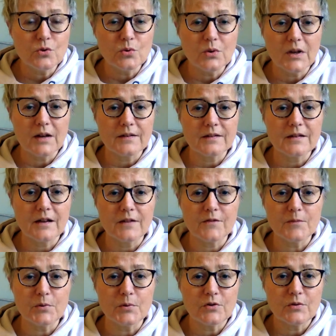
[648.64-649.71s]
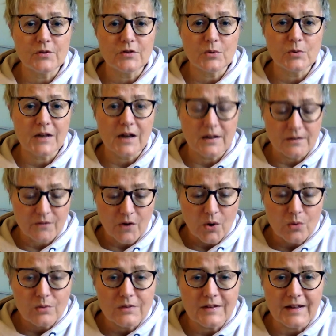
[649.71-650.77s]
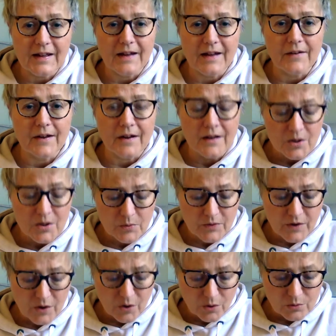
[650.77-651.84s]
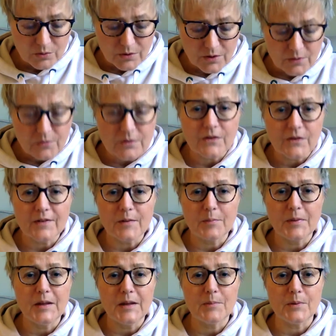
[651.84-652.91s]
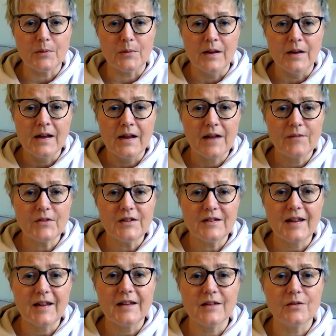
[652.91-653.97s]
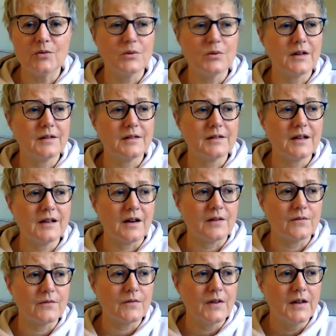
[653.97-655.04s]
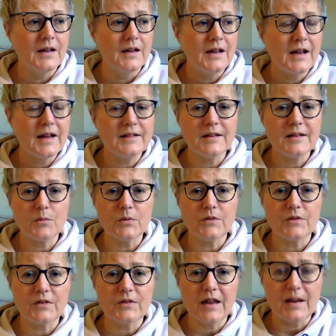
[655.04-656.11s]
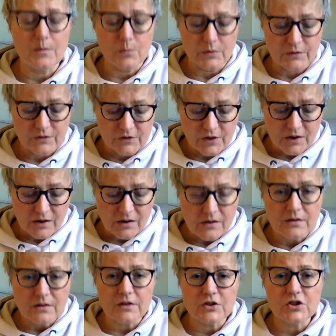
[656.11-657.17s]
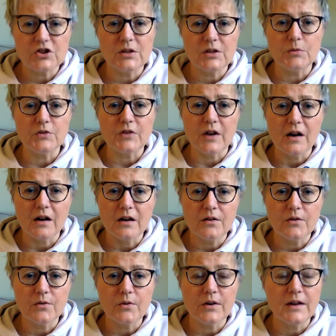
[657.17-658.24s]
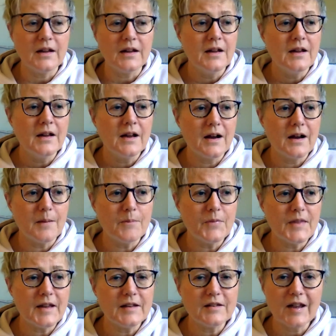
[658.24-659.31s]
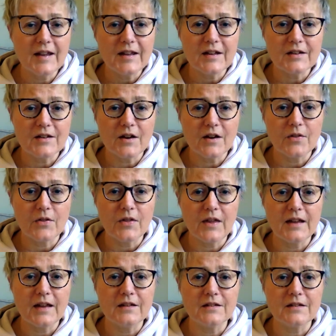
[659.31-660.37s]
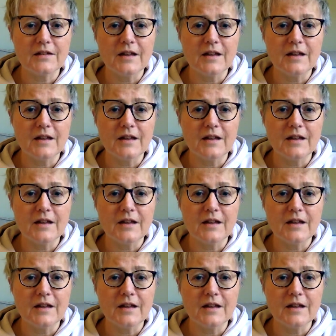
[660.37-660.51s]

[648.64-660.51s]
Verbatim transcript: all her stuff, and put her into a kind of holding area with a whole load of other people, having taken all her stuff. And it was it was dark. She was hungry. Um, they'd taken her things,